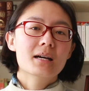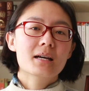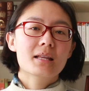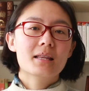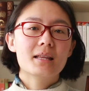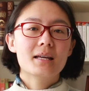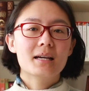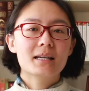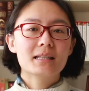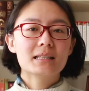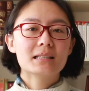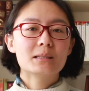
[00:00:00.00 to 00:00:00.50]

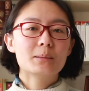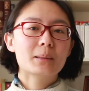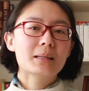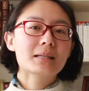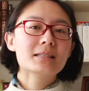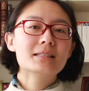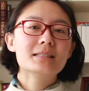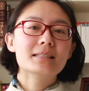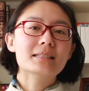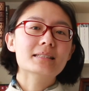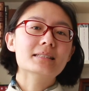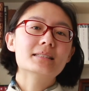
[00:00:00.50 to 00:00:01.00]
They are
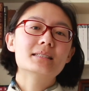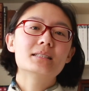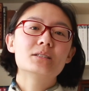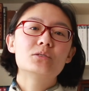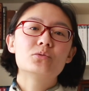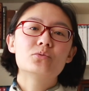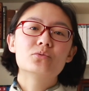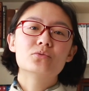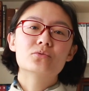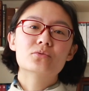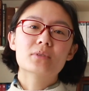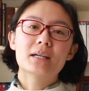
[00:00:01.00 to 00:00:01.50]
expected
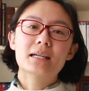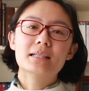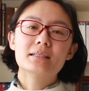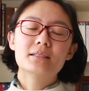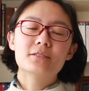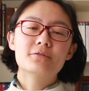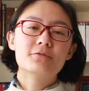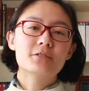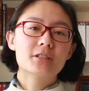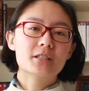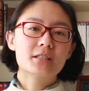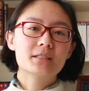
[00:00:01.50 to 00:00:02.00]
to write
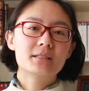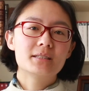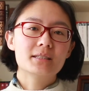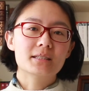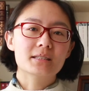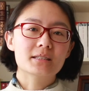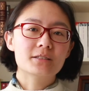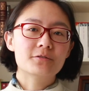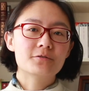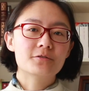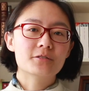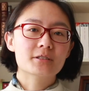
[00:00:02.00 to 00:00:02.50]

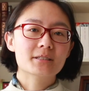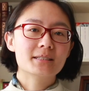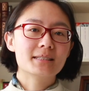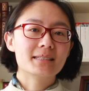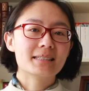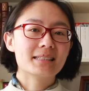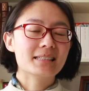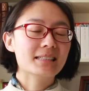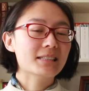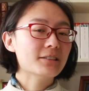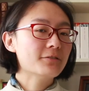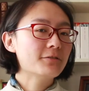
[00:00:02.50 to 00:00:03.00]
verses for
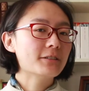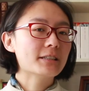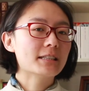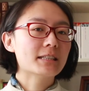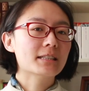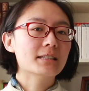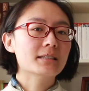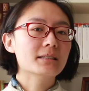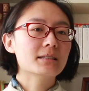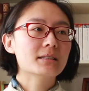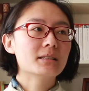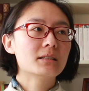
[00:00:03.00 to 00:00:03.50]

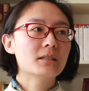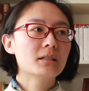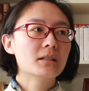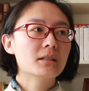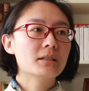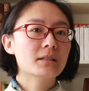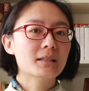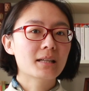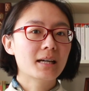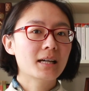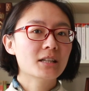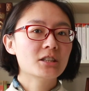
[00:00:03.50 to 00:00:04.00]
significant
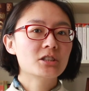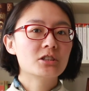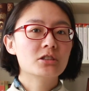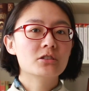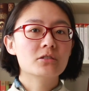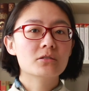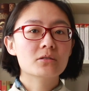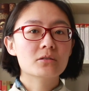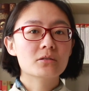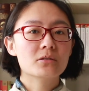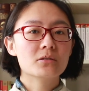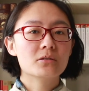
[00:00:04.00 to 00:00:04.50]

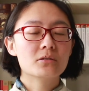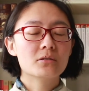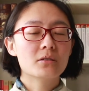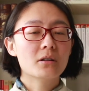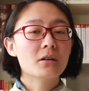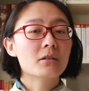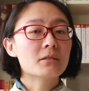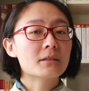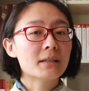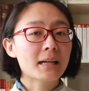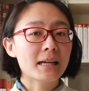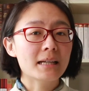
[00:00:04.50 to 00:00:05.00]
national
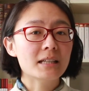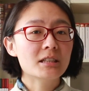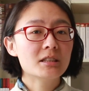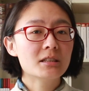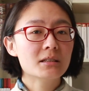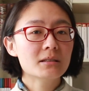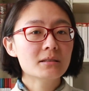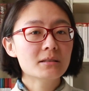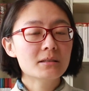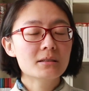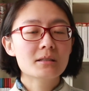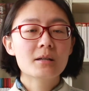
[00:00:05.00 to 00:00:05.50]

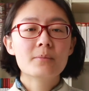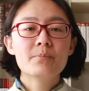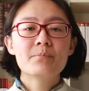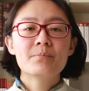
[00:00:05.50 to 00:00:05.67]
occasions.